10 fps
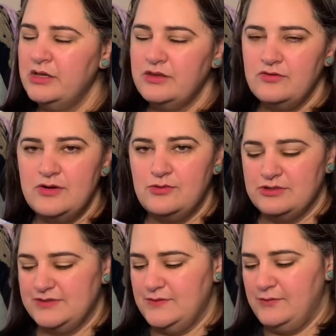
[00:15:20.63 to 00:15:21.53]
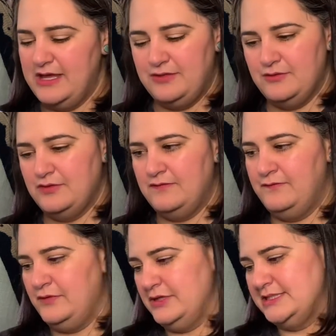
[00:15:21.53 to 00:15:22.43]
3/4 of the way through the
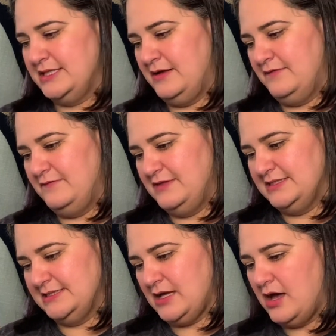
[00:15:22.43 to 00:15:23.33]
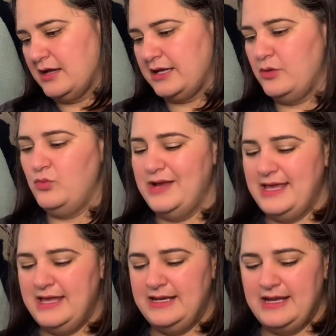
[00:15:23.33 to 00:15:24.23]
foot of the sock
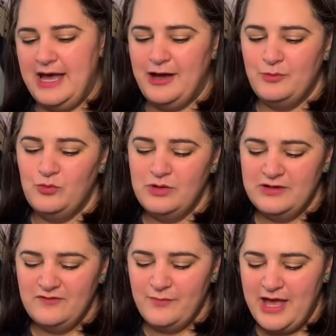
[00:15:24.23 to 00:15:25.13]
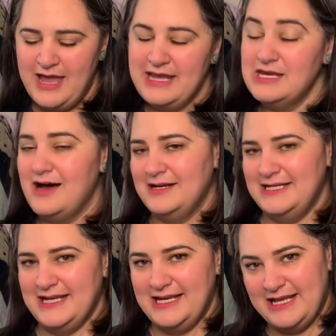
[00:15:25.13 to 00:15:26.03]
when one of my
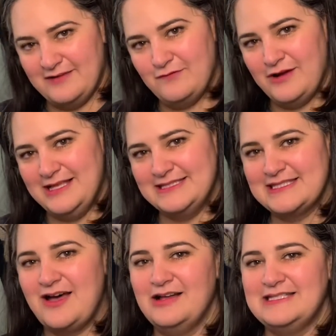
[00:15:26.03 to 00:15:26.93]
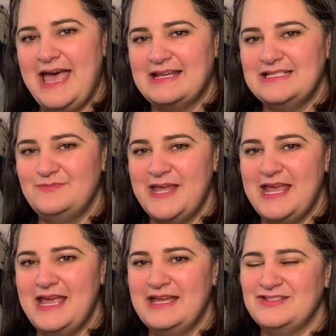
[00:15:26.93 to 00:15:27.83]
non-knitting friends contacted
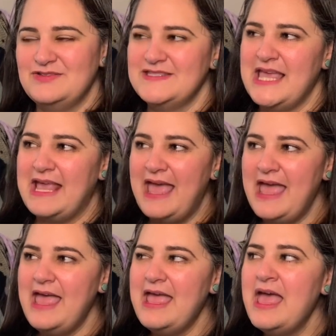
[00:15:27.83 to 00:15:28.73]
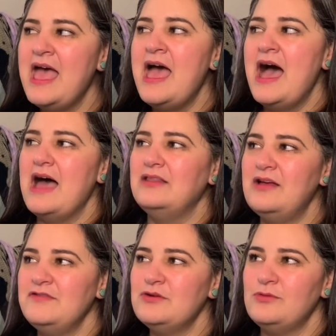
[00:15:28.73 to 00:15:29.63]
me, and she's like, hey, I
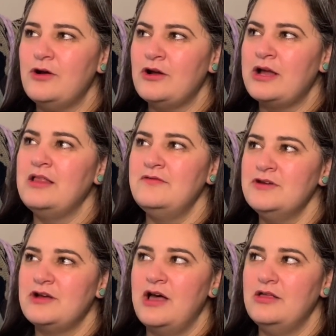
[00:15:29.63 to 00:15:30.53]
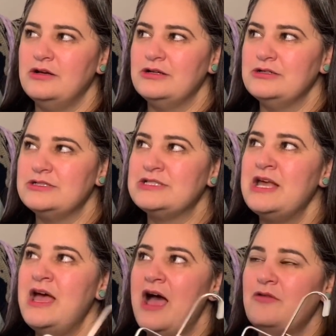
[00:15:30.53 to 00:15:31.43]
love your work, I love your colors,
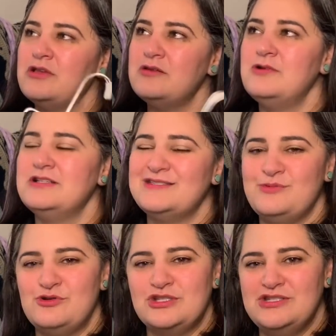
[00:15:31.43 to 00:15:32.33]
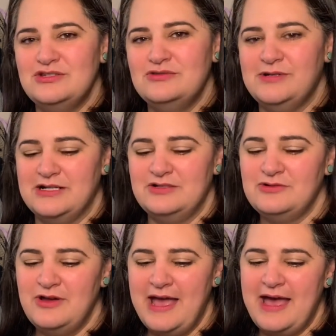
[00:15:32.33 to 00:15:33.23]
I really want to support you, but I don't
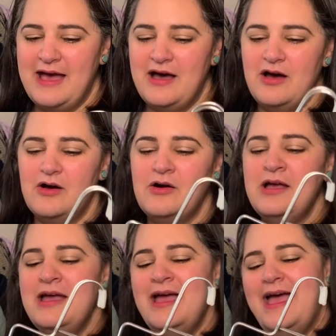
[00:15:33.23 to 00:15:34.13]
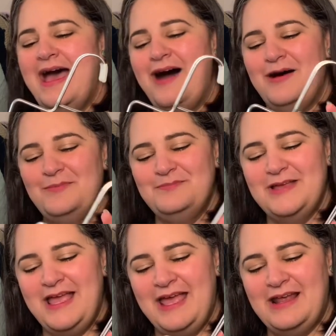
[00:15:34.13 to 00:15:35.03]
know how. And
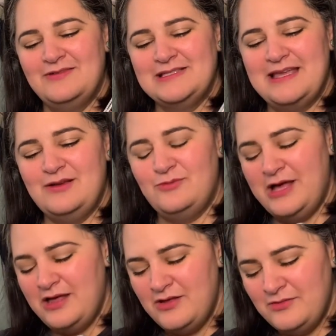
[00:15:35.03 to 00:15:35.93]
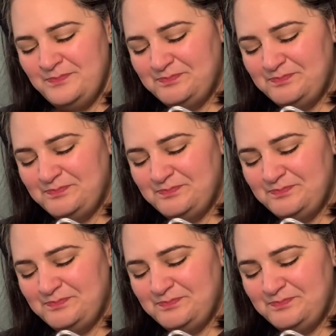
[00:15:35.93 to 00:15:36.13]
I was like, well,